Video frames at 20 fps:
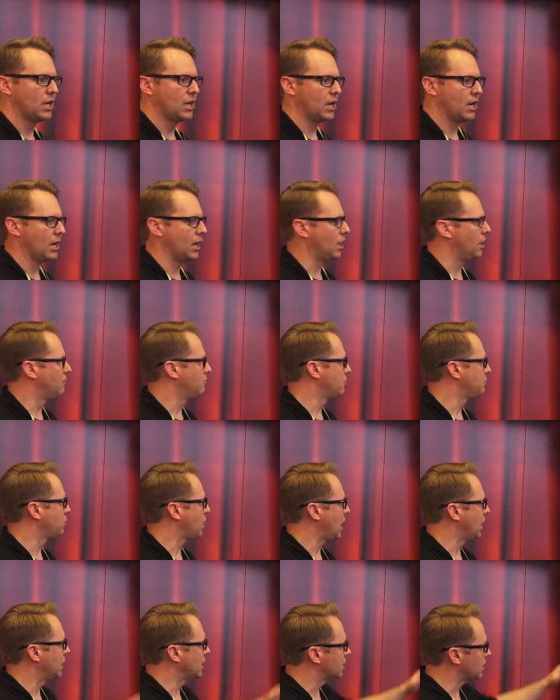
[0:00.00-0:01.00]
We
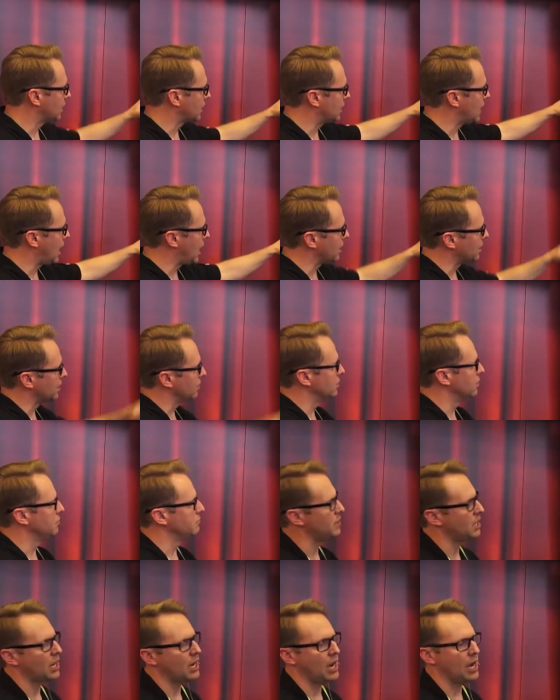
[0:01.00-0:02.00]
probably could have gotten a
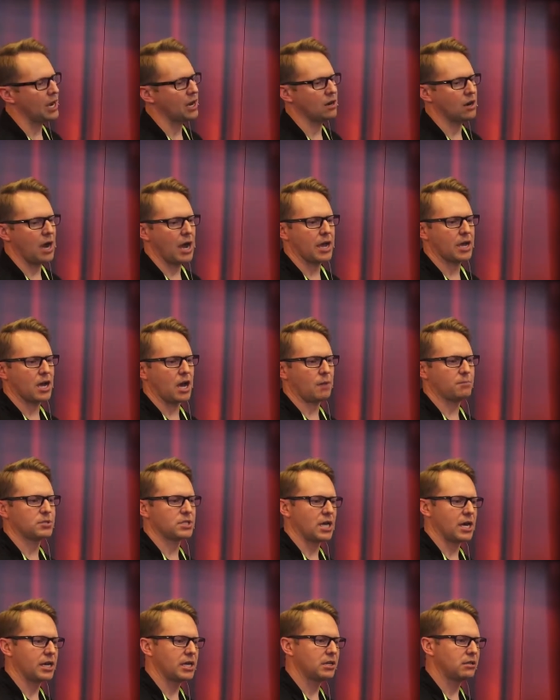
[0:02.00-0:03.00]
little bit higher
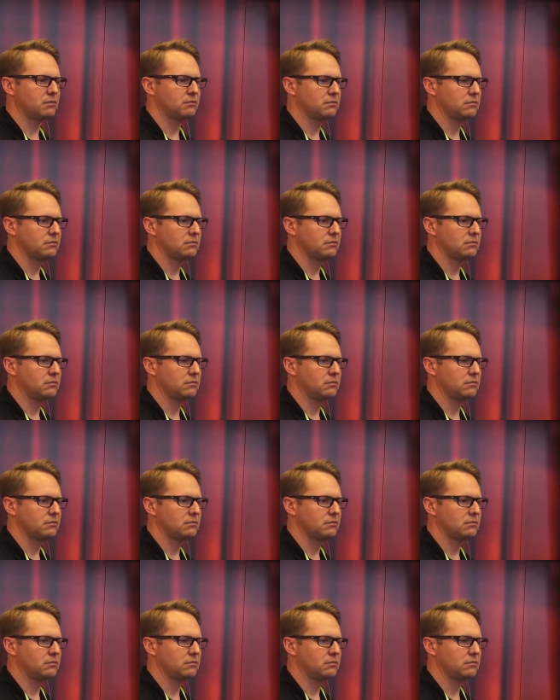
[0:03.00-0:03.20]
IOPS on it.